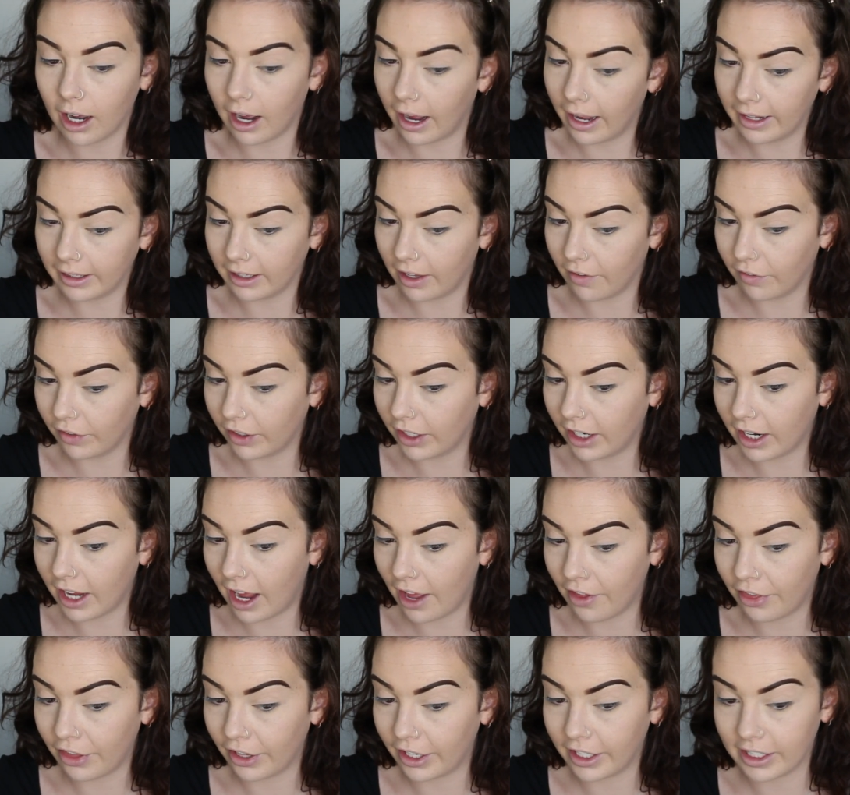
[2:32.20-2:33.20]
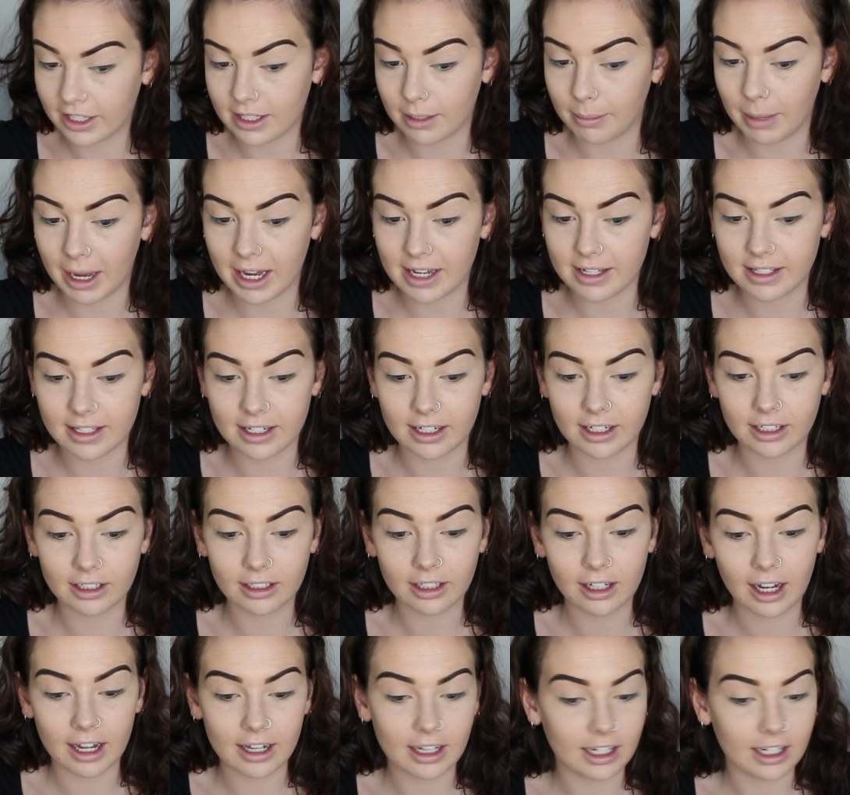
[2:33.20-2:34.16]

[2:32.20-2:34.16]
I love it. I think it's amazing.